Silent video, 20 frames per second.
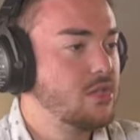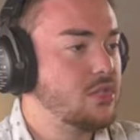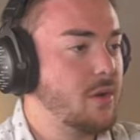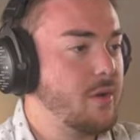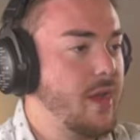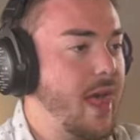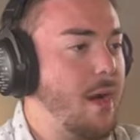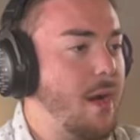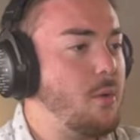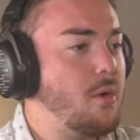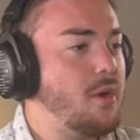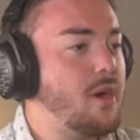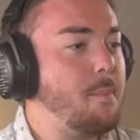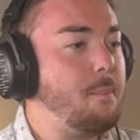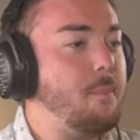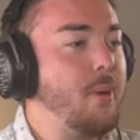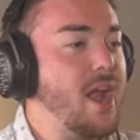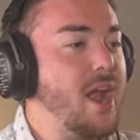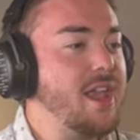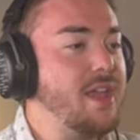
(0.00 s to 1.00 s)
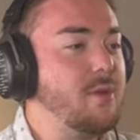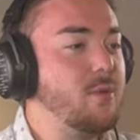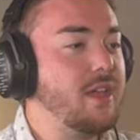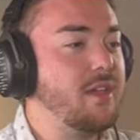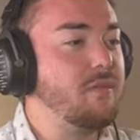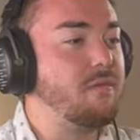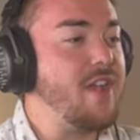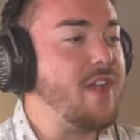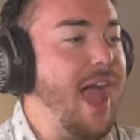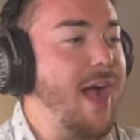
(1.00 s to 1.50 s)
so now we're a bunny.
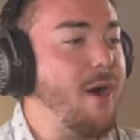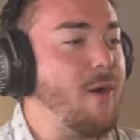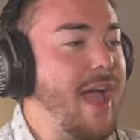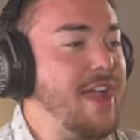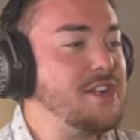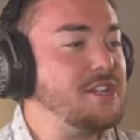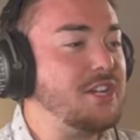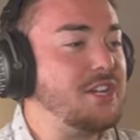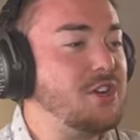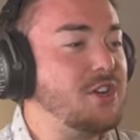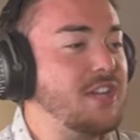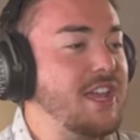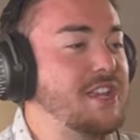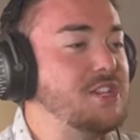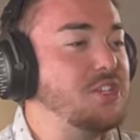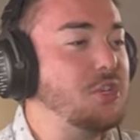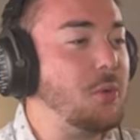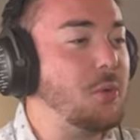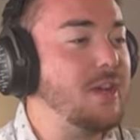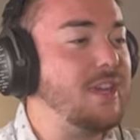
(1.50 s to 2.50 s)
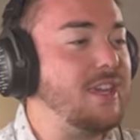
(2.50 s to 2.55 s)
We've now entered into